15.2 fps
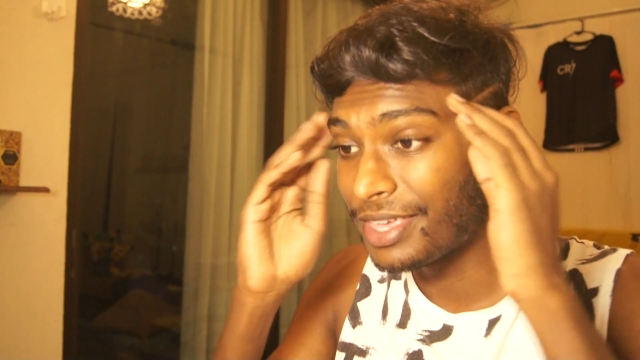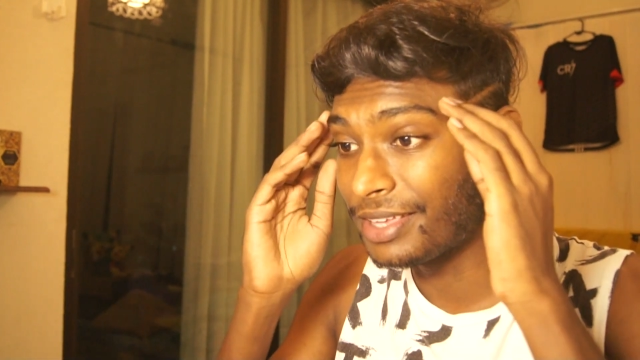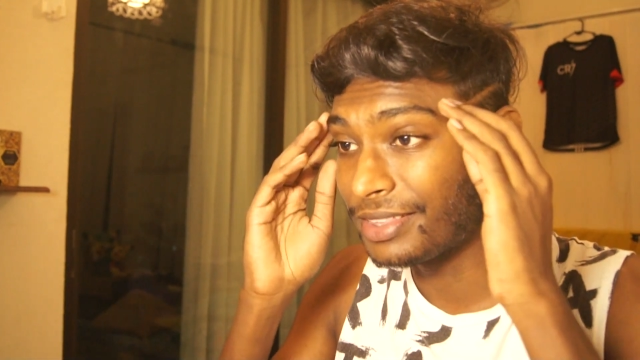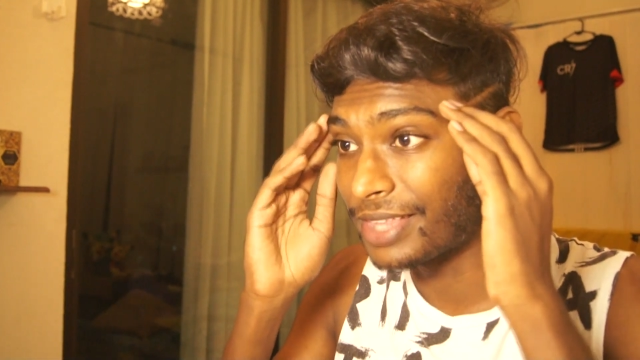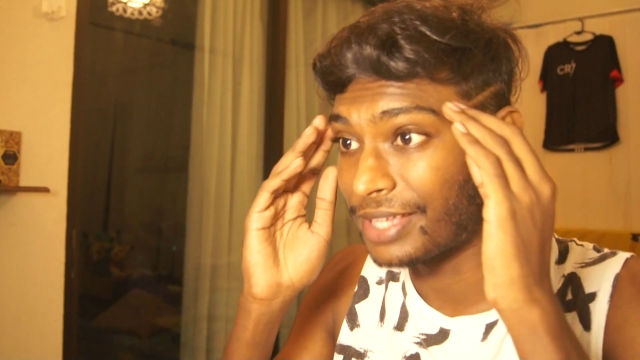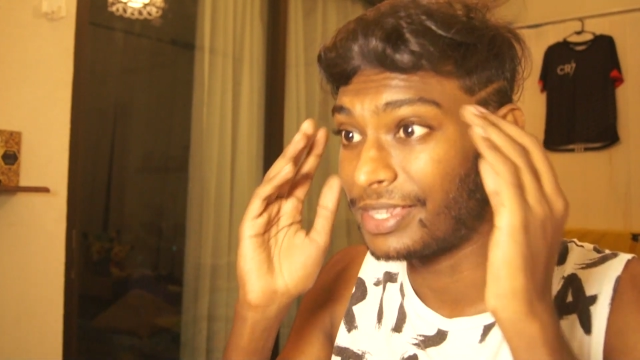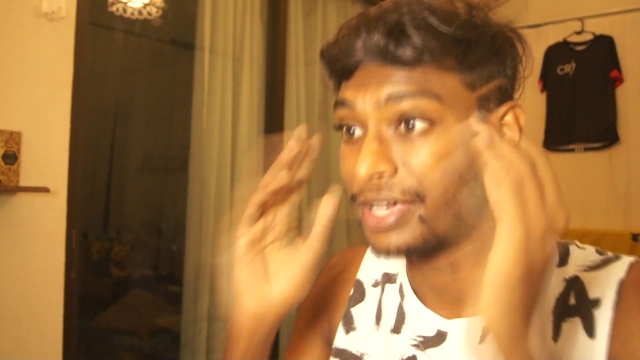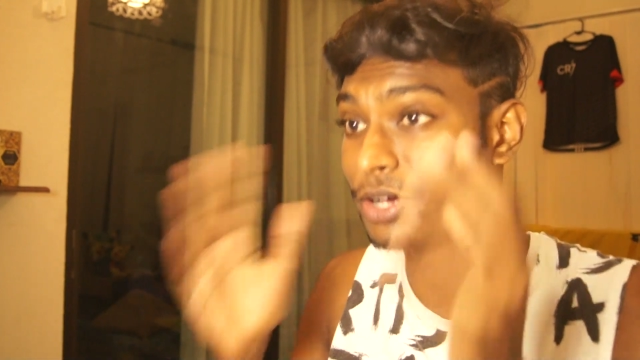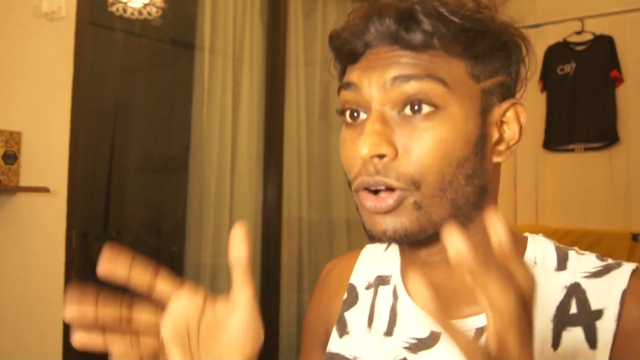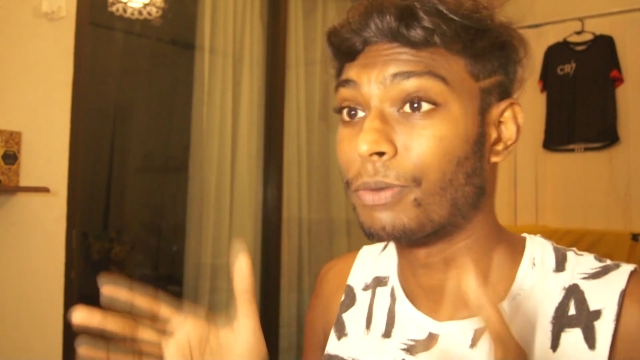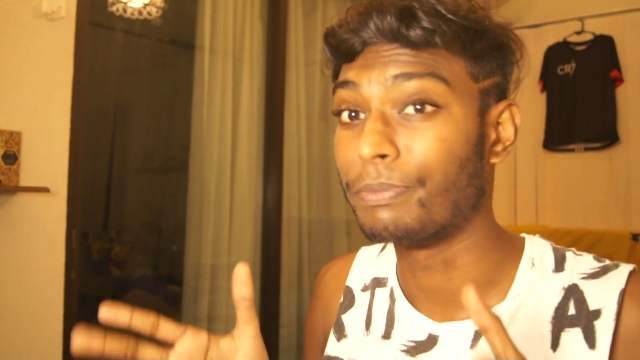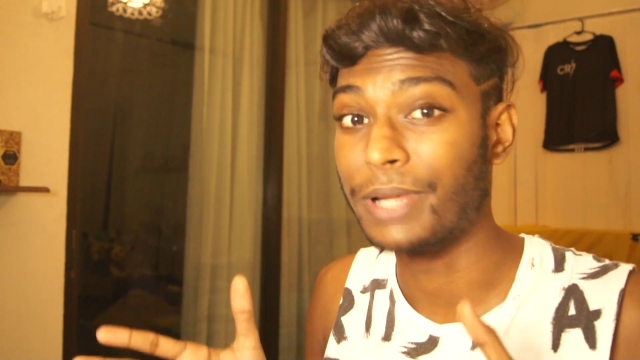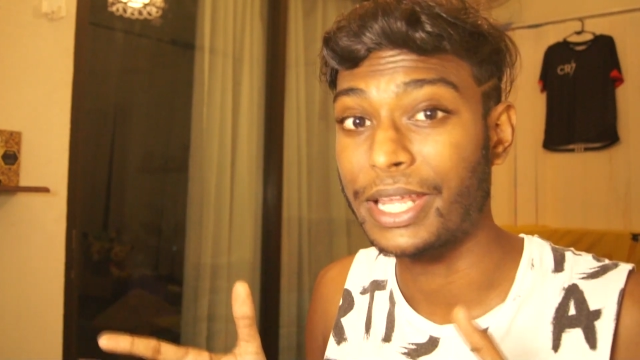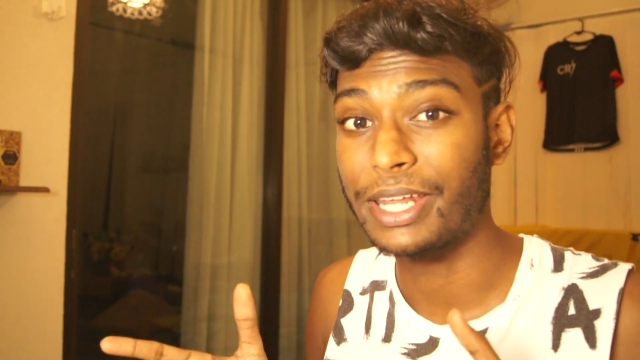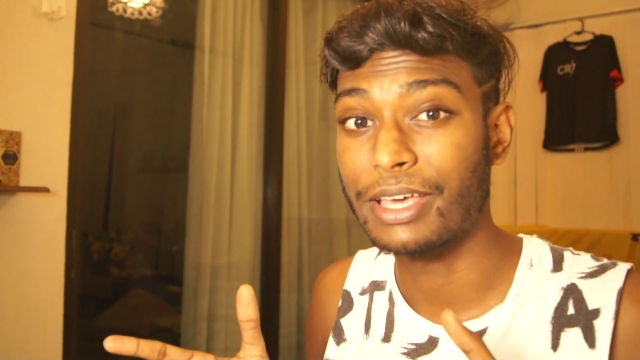thing that they're
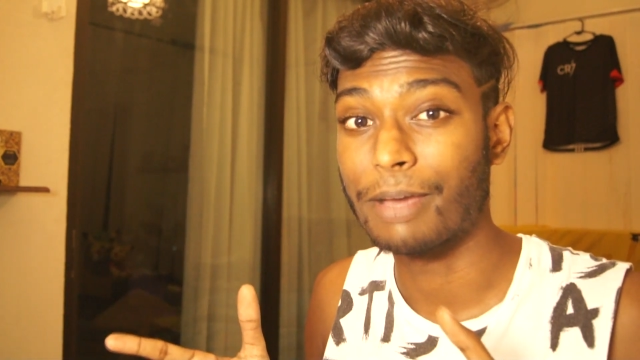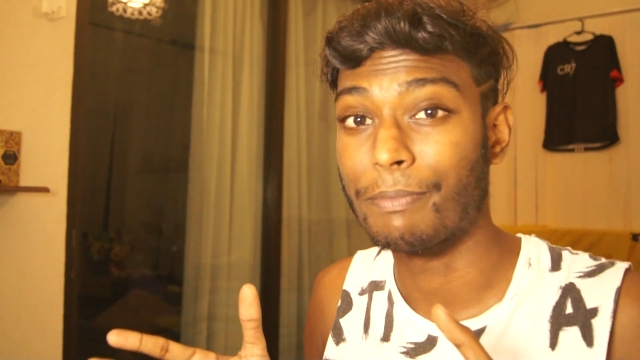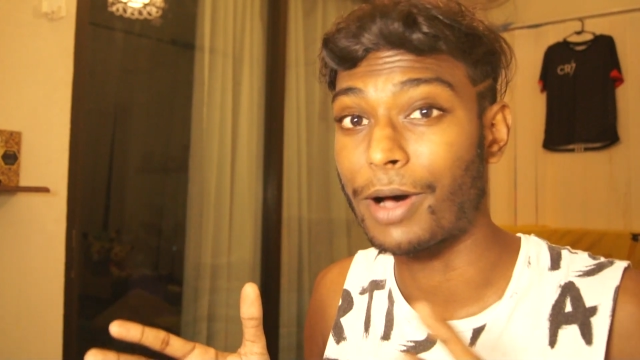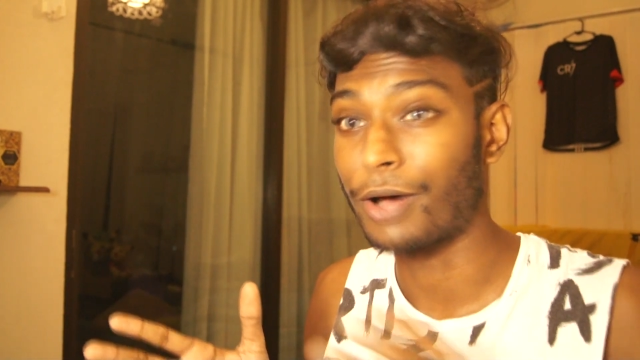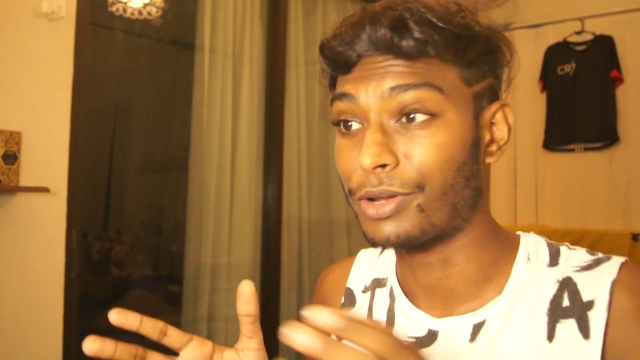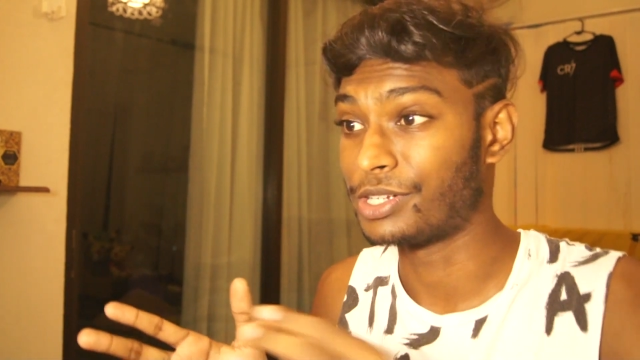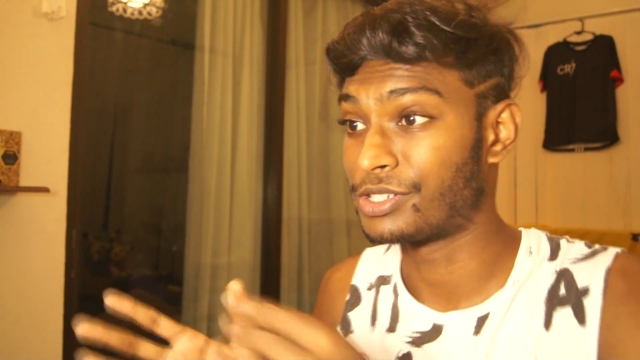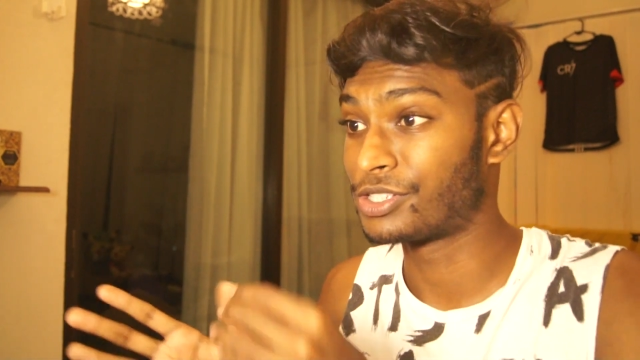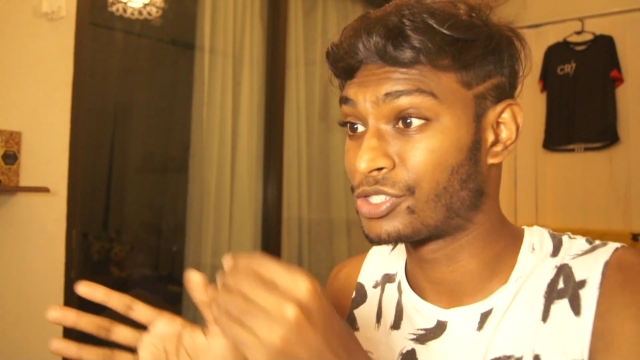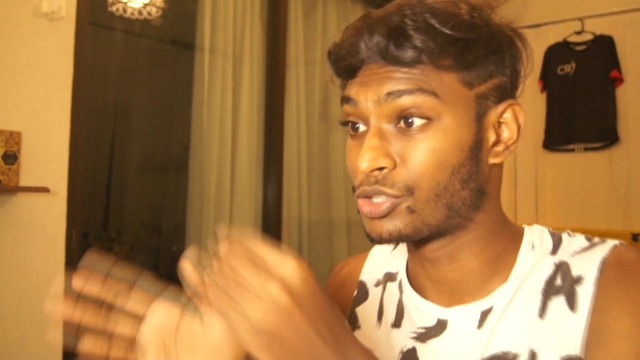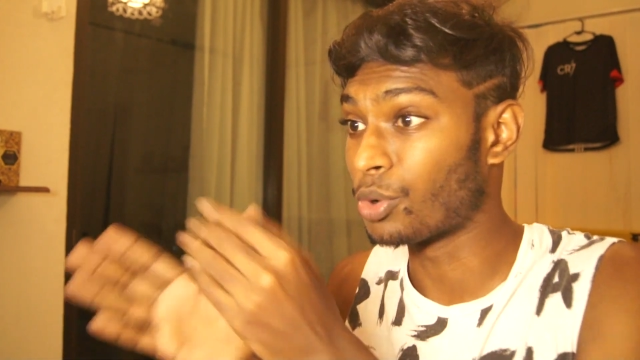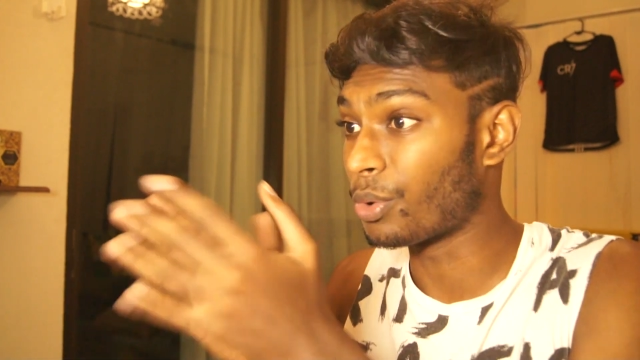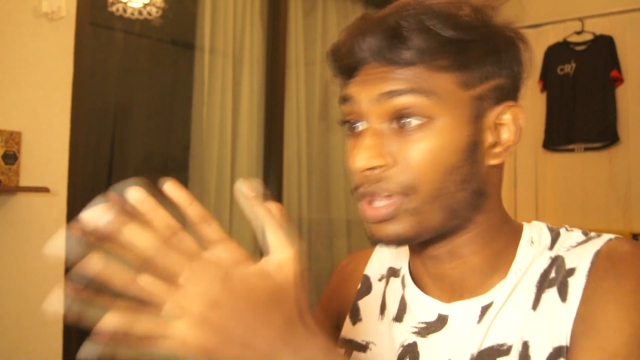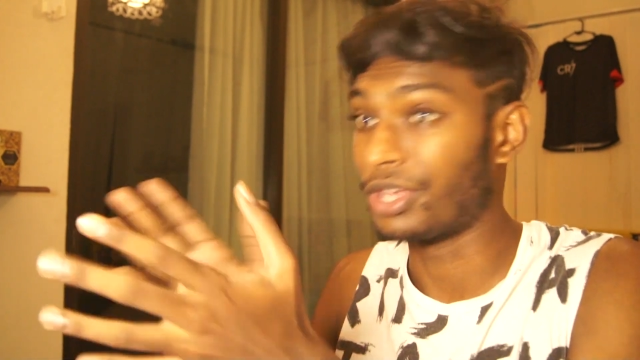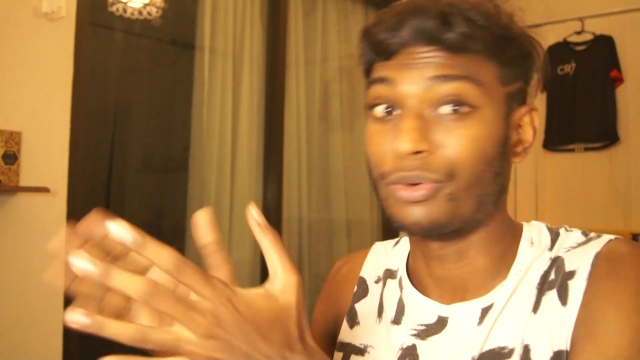complaining about is
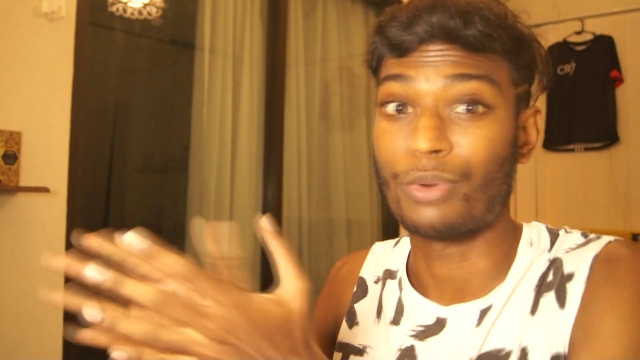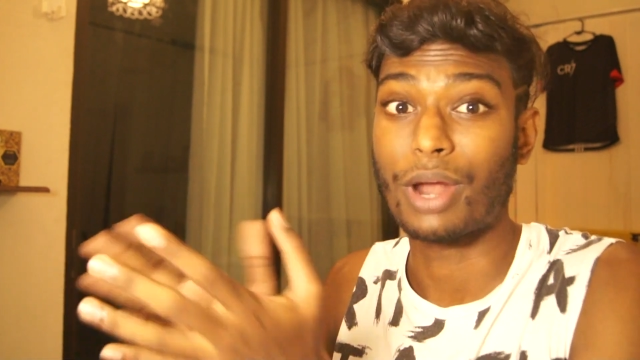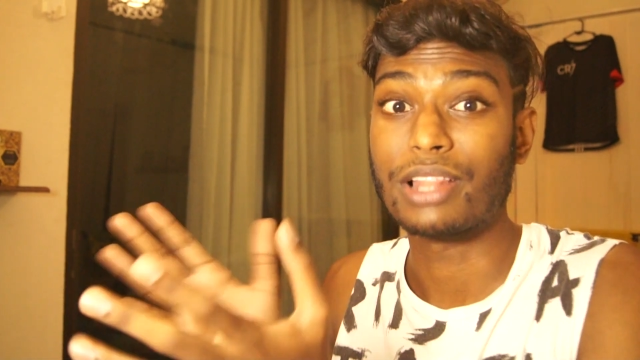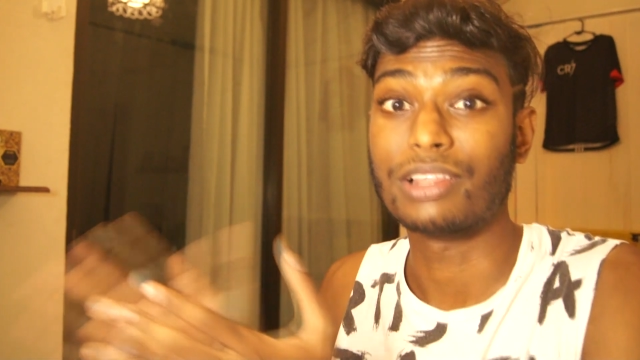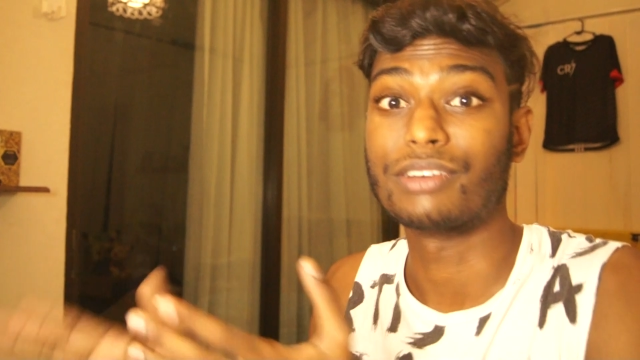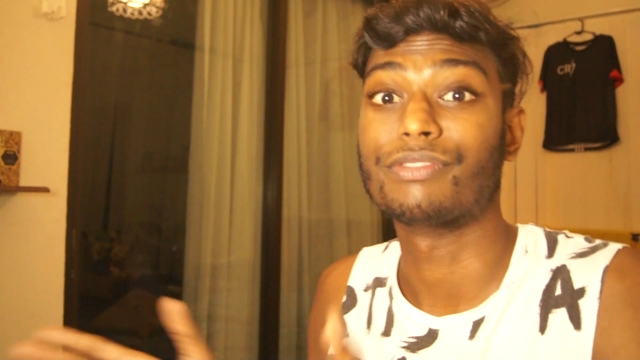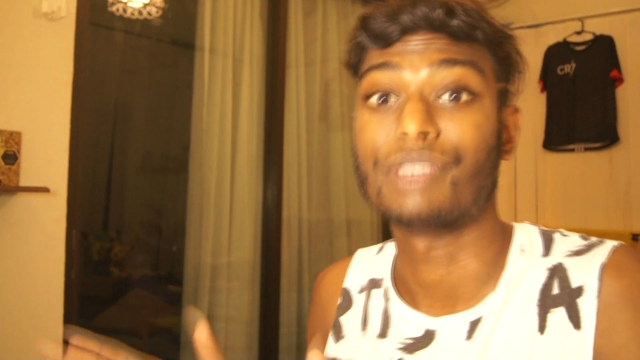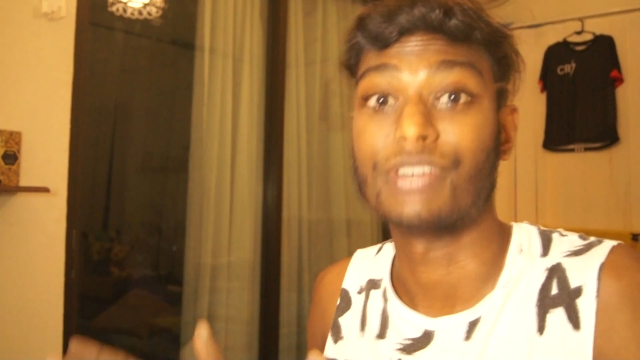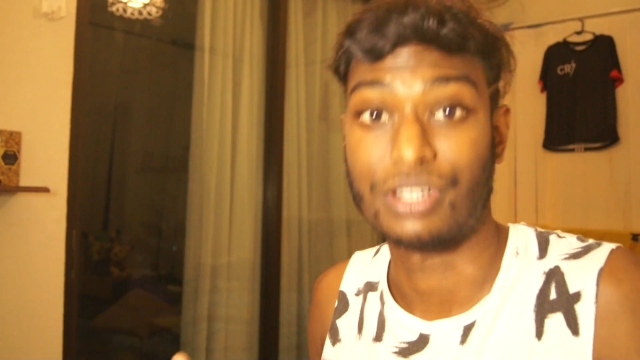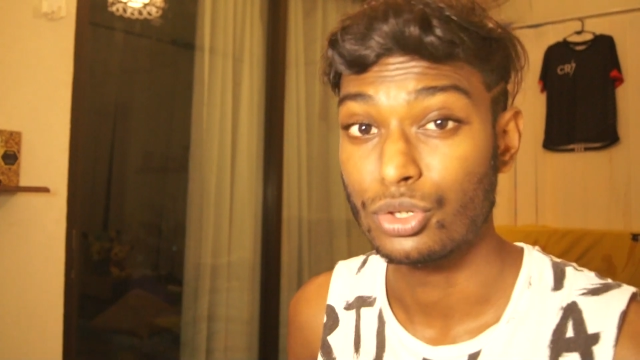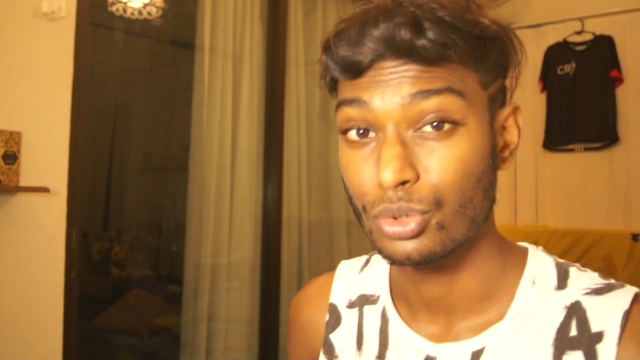so irrelevant.